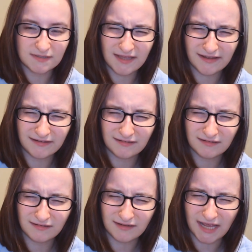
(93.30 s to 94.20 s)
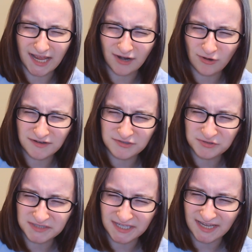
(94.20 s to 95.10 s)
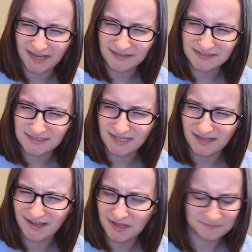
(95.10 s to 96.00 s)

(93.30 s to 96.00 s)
Is that Hagrid doing a keg stick?